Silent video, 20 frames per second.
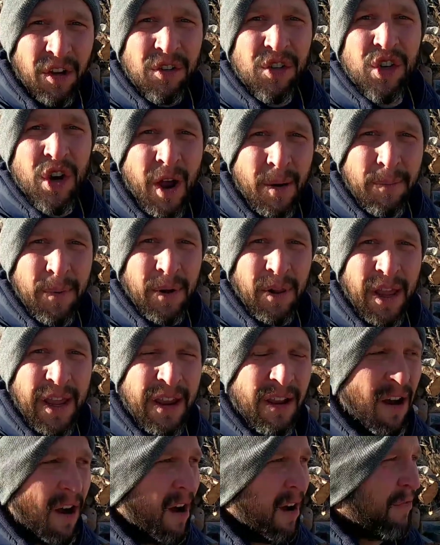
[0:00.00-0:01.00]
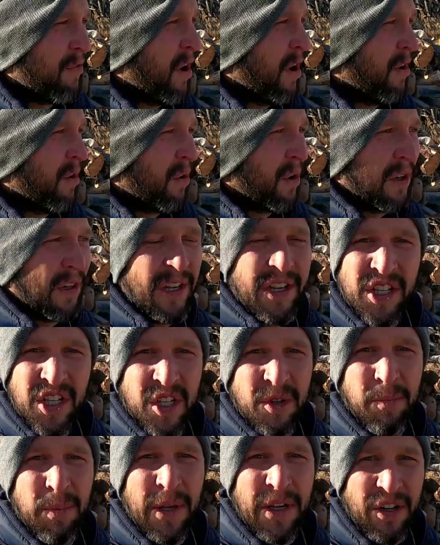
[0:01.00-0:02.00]
and you can chop your leg off, or at
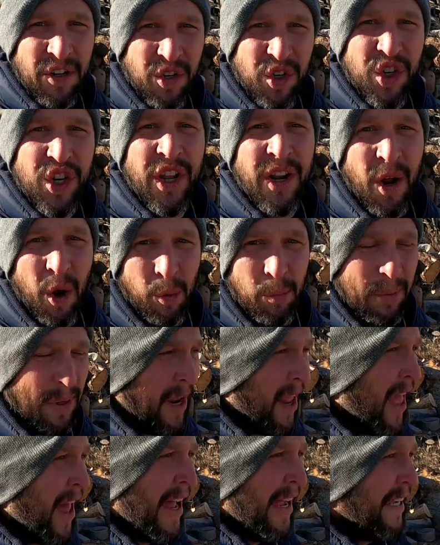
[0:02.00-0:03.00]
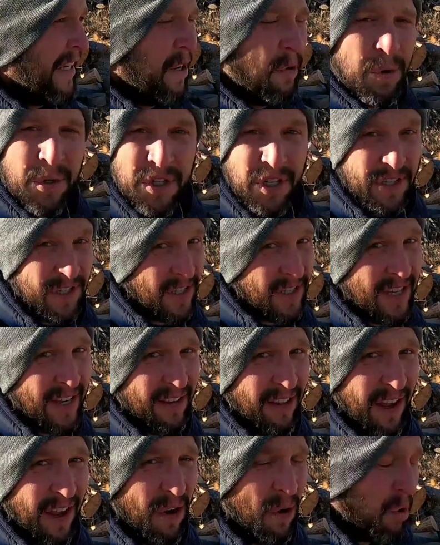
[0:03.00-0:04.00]
least split your shin open, which doesn't sound